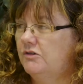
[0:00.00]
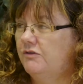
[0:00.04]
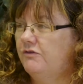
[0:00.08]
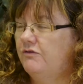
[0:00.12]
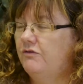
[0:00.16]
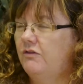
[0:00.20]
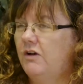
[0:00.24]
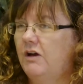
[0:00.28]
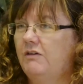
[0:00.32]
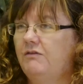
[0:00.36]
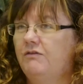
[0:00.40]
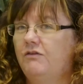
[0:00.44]

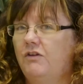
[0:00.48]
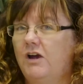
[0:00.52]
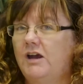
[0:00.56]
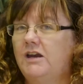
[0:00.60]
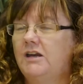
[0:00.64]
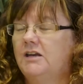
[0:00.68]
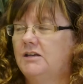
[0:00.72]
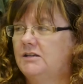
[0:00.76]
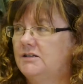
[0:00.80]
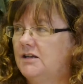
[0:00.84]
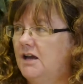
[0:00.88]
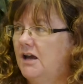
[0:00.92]
a
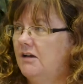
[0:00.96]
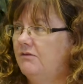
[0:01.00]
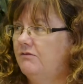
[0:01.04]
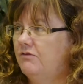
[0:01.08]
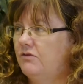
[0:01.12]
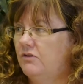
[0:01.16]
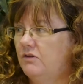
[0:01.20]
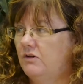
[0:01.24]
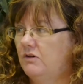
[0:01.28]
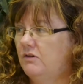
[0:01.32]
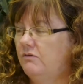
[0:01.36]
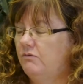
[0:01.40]
frightening time
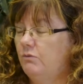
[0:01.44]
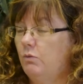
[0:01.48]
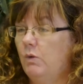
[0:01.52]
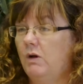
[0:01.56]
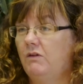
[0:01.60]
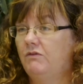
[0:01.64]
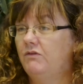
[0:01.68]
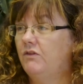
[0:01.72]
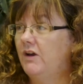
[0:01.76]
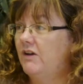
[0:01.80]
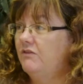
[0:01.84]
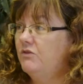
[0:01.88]
for
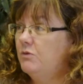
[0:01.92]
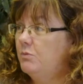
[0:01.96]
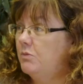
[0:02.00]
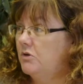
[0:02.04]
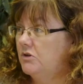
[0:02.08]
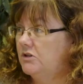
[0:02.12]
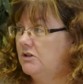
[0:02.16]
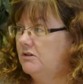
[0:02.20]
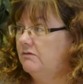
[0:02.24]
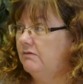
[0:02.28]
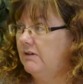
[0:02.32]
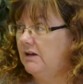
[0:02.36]

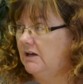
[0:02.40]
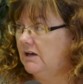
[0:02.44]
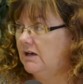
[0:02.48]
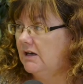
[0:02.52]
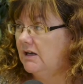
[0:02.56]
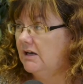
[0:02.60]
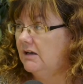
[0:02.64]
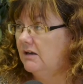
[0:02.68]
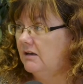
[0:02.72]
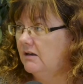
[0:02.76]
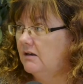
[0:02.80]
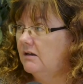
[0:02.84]
everybody,
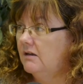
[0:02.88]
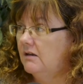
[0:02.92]
really.